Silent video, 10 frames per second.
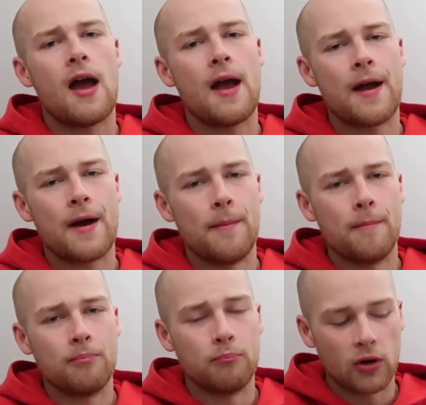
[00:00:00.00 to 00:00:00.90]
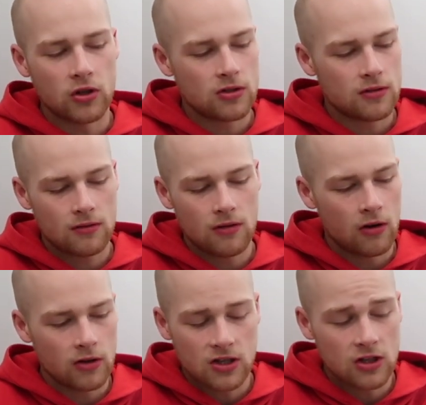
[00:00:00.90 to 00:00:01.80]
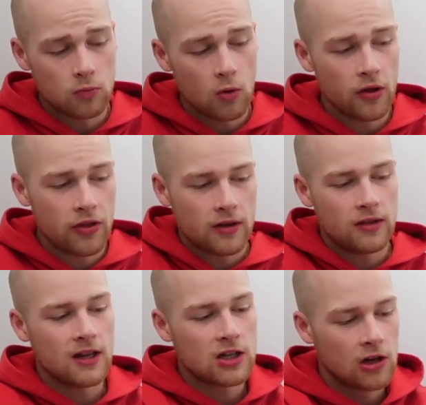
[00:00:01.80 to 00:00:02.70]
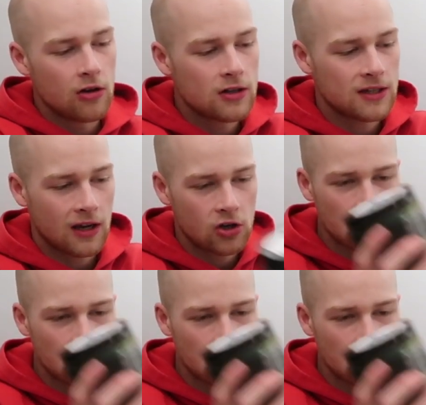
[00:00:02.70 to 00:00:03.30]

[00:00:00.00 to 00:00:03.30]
But it's honestly, it's worth it. This looks like a